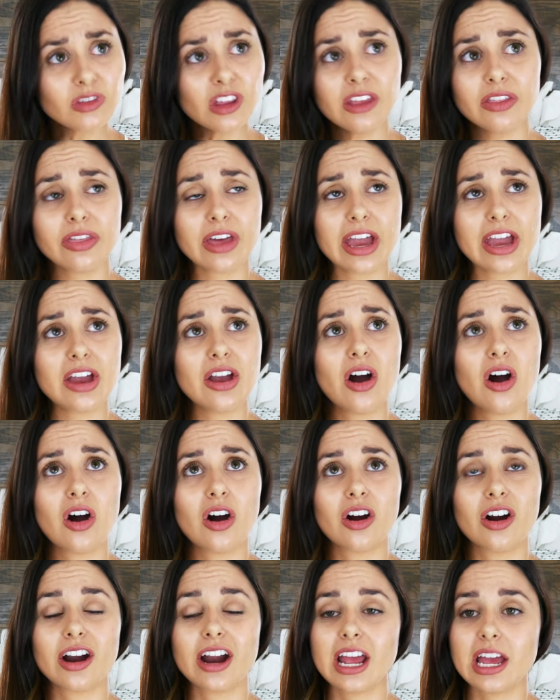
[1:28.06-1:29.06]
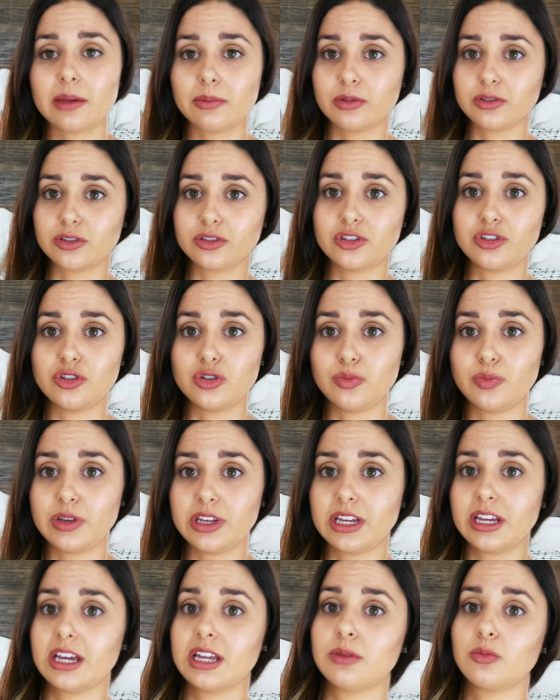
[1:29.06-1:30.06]
they are able to
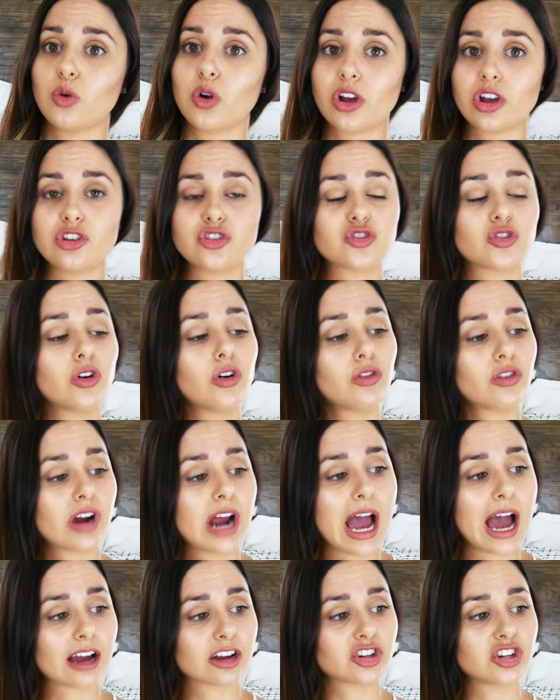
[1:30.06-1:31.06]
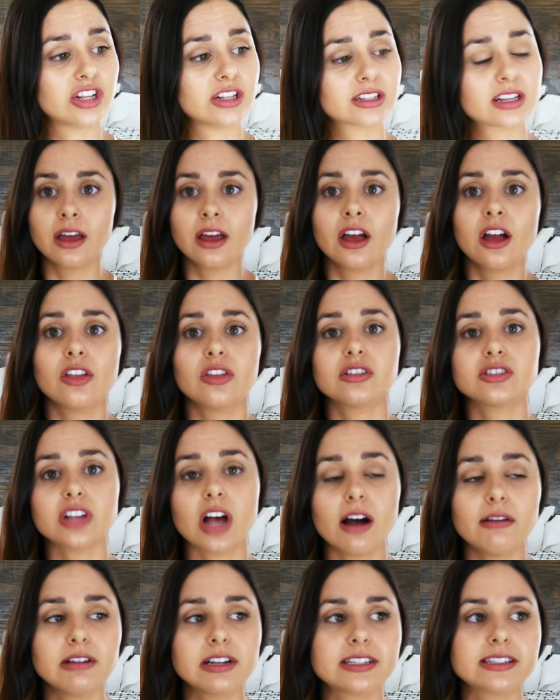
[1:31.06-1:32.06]
be in more control of their actions. There's
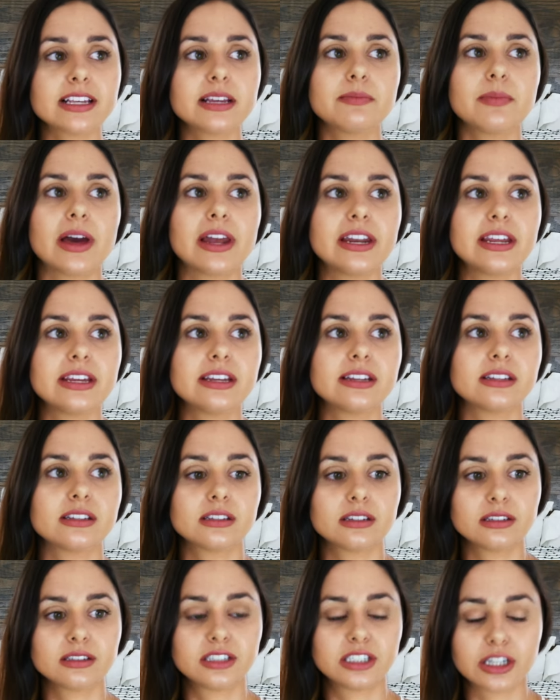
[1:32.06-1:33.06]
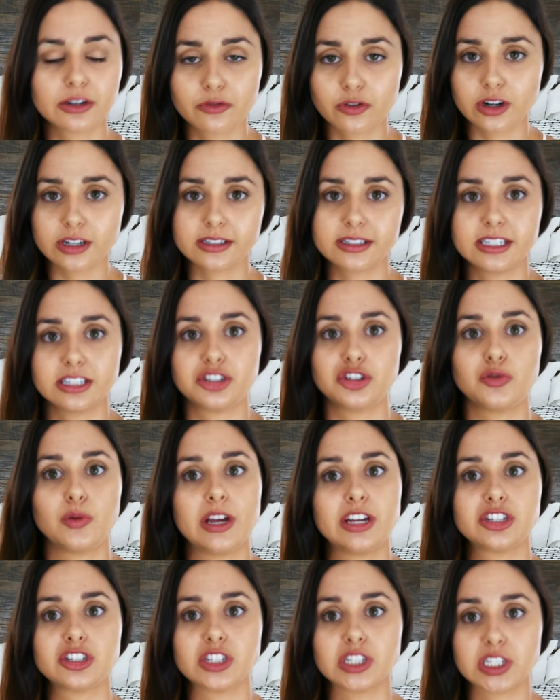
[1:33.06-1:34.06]
obviously many different
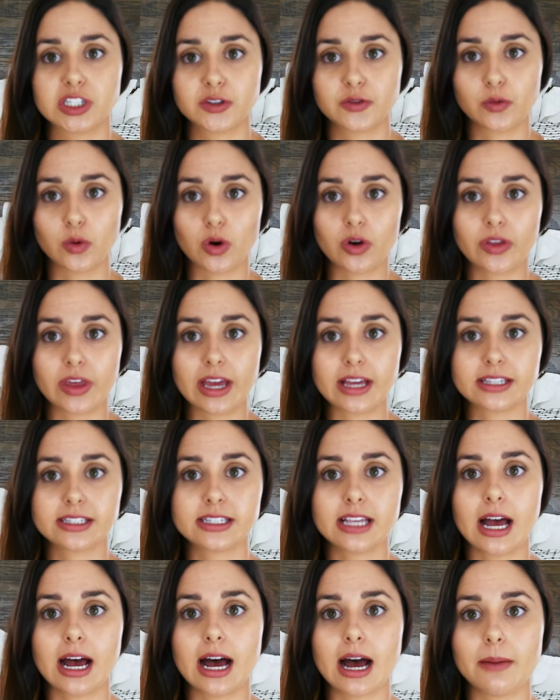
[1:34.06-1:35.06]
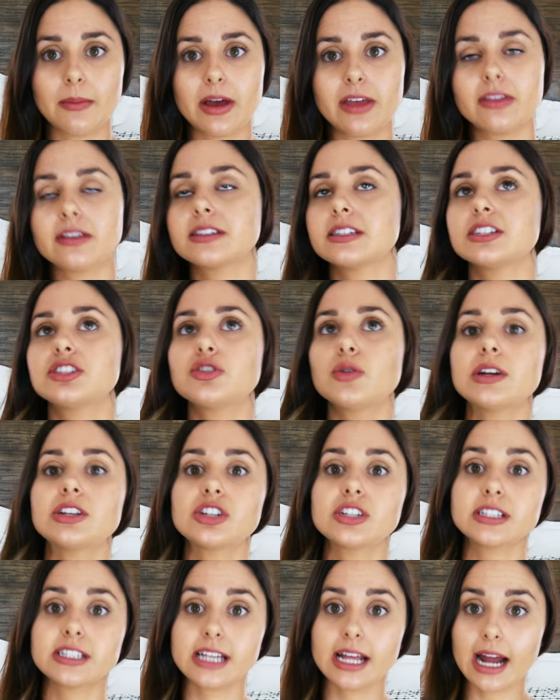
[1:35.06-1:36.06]
situations for this, and the
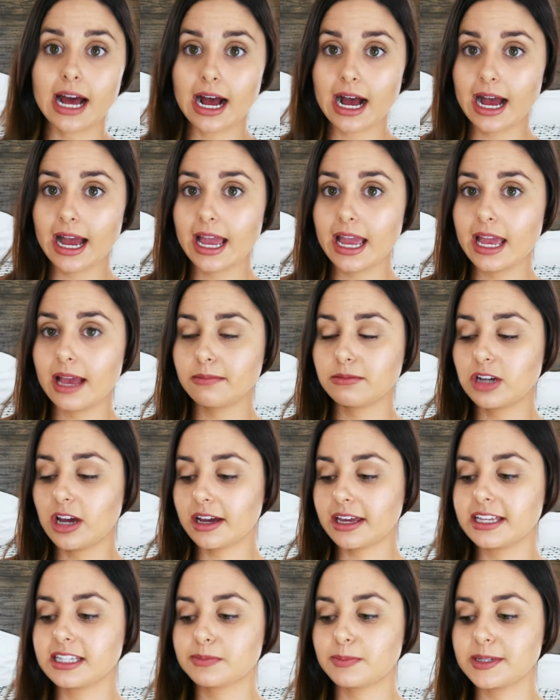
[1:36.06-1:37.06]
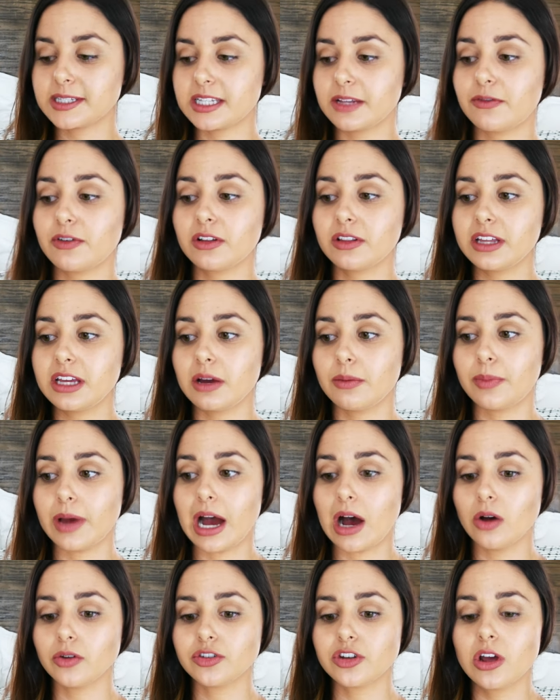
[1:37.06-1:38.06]
situations that I am talking specifically
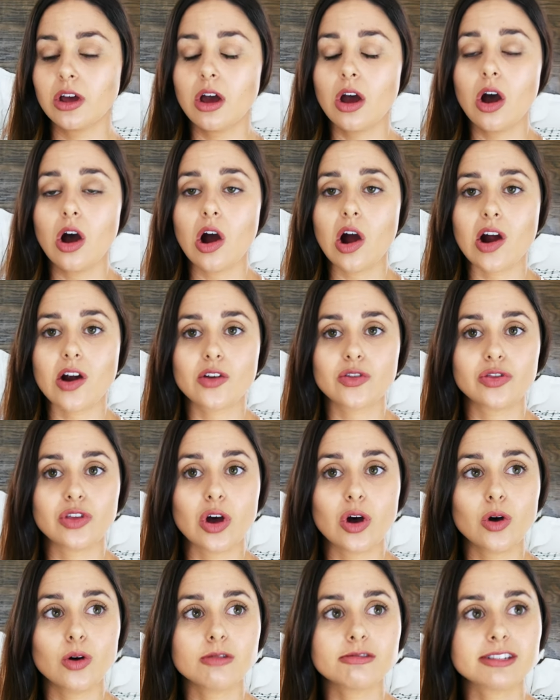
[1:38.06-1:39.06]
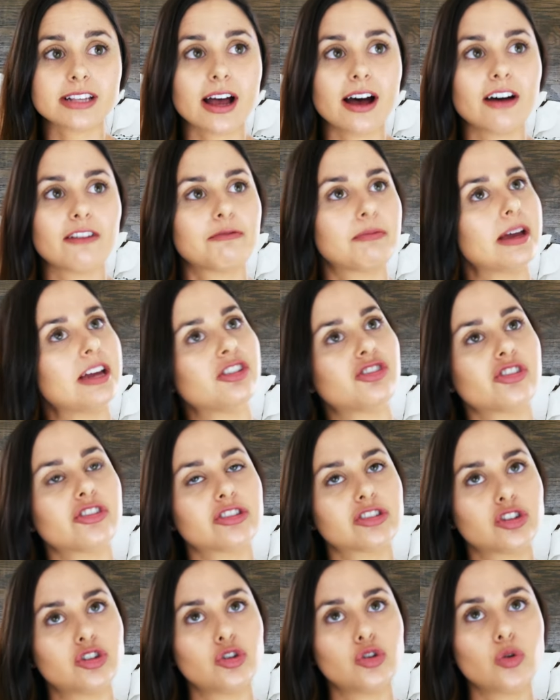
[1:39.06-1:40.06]
about are those of
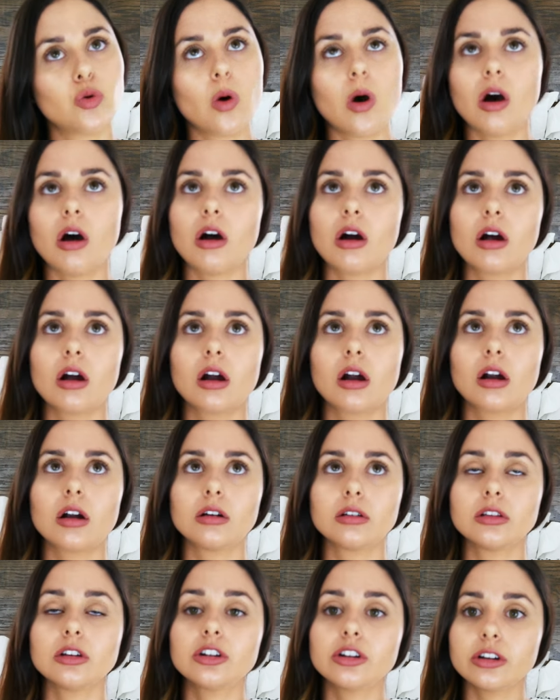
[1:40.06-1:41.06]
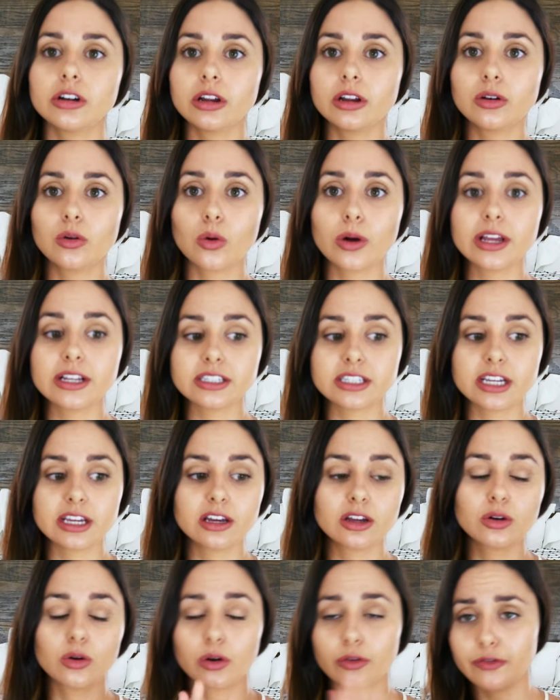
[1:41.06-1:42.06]
patients who are alert and
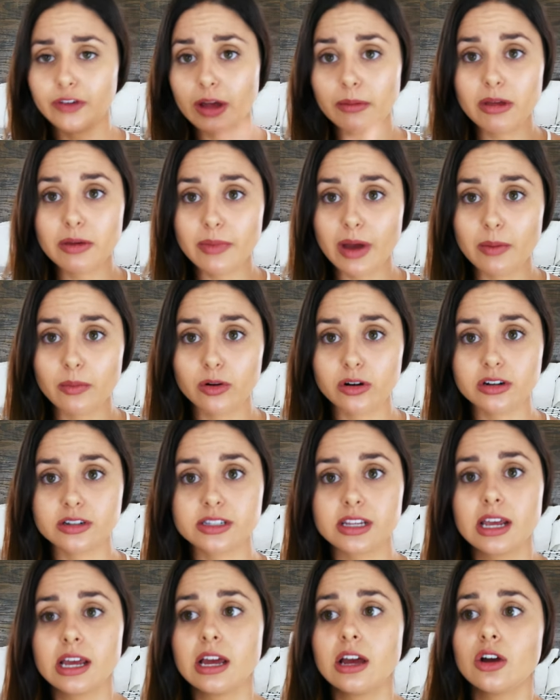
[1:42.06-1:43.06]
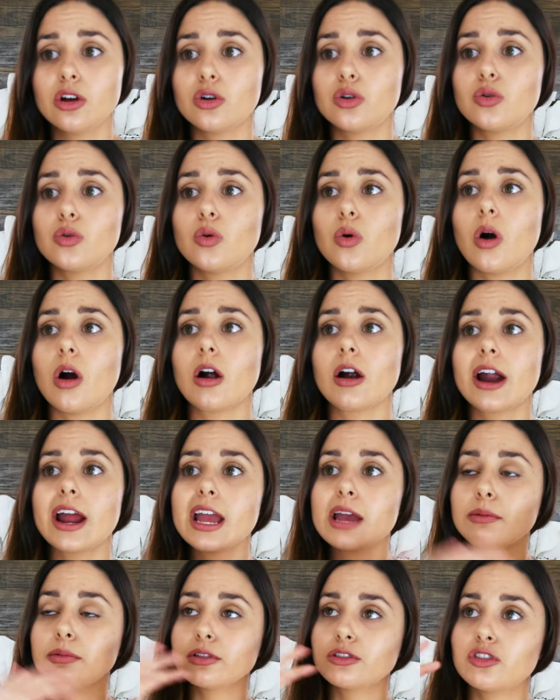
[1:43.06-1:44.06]
oriented, or family members who are
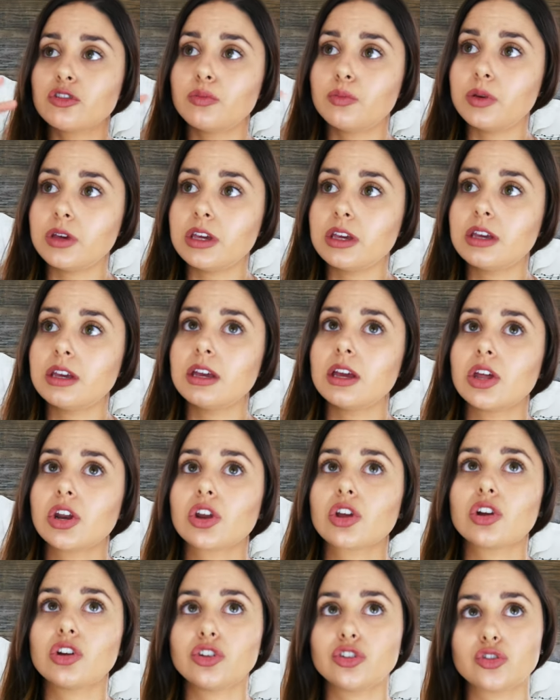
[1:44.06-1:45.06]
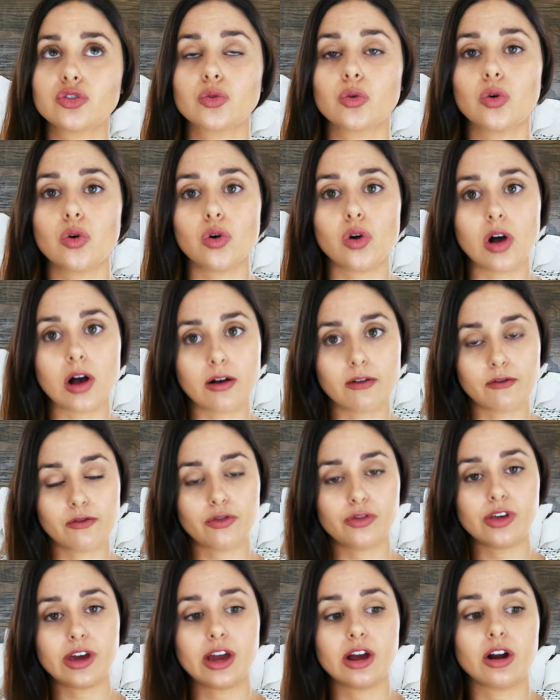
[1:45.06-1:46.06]
able to be in control
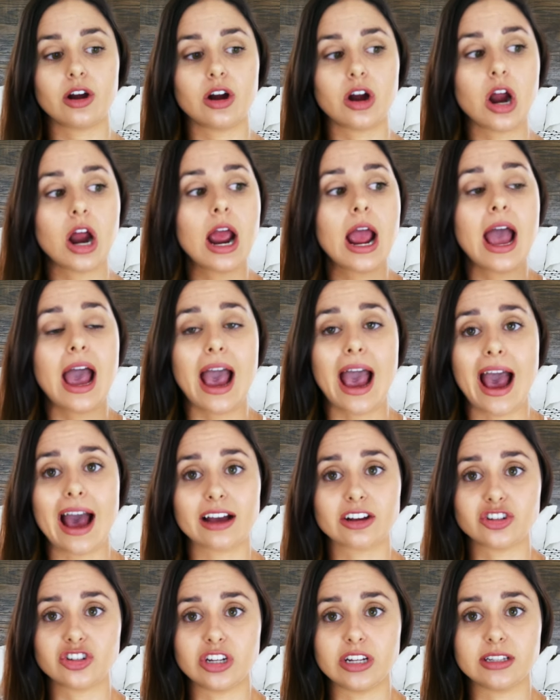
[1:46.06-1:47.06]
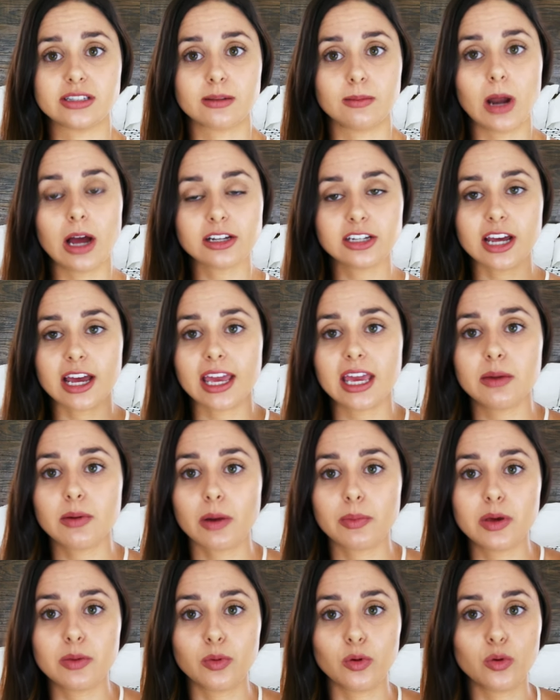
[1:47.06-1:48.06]
of their actions. I'm not talking
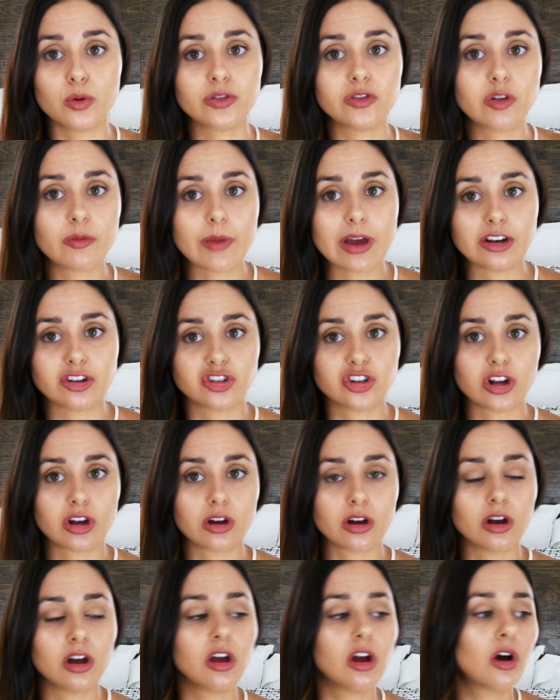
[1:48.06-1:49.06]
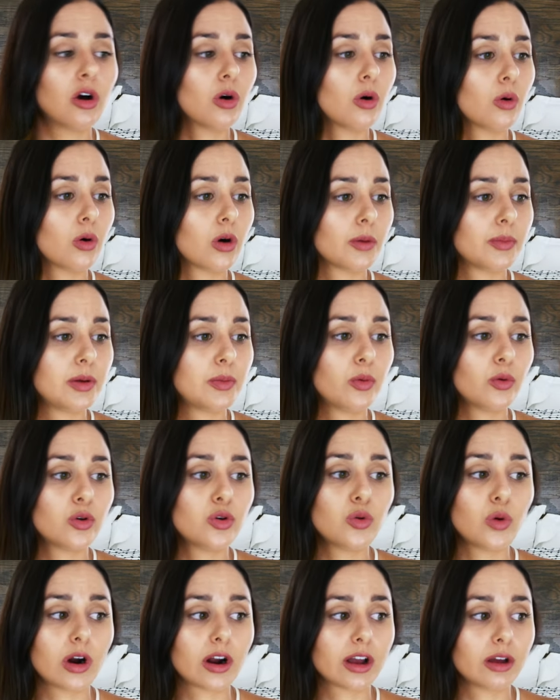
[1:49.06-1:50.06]
about people with dementia or people
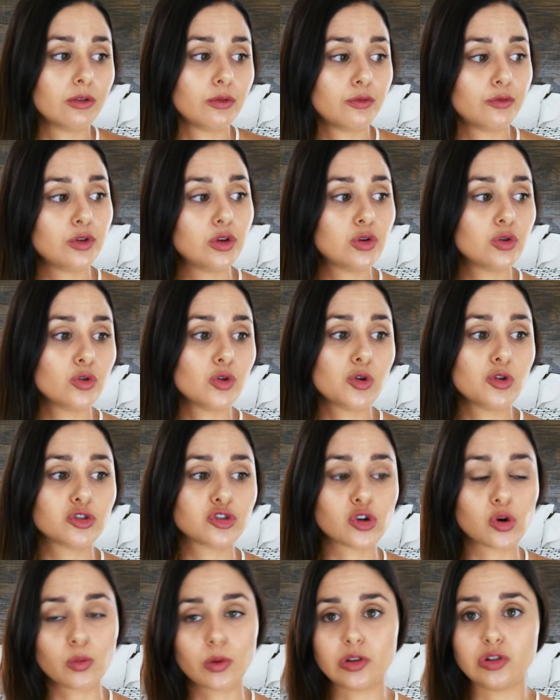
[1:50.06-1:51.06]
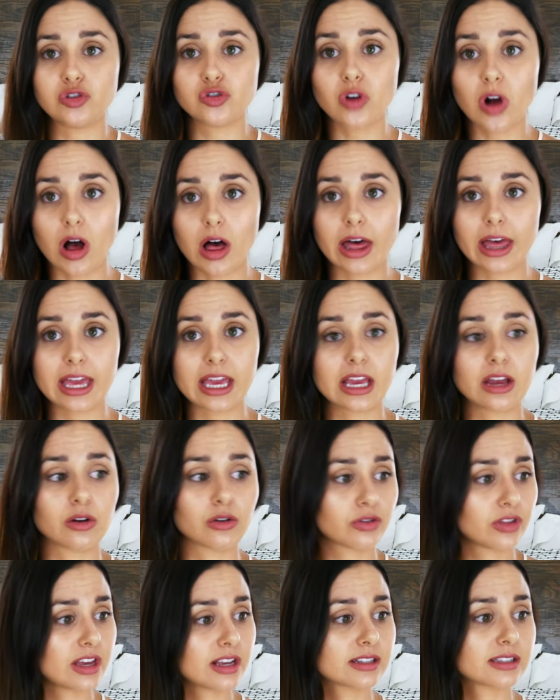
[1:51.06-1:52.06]
who are confused or withdrawing
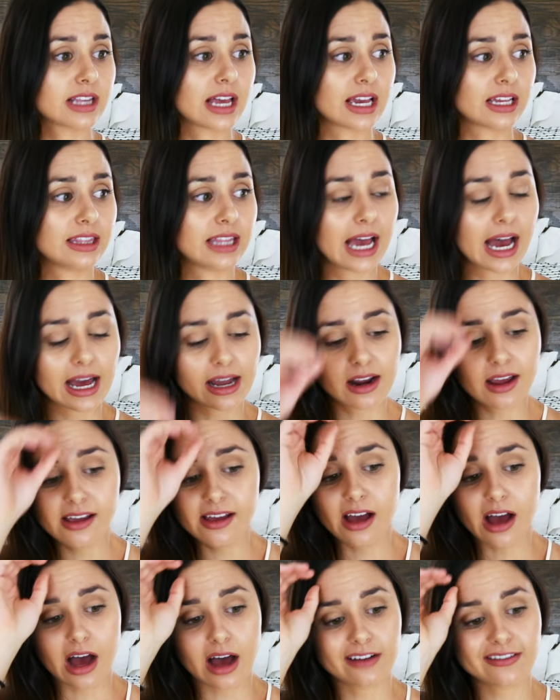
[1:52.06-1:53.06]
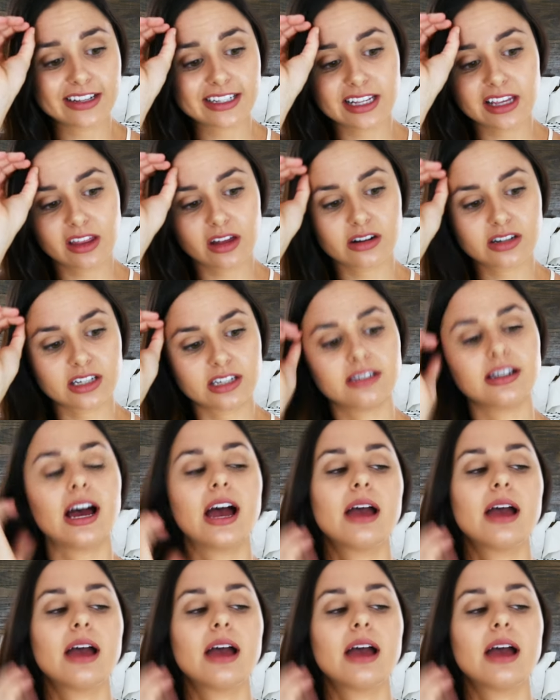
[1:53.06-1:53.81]
or things like that. Obviously there's a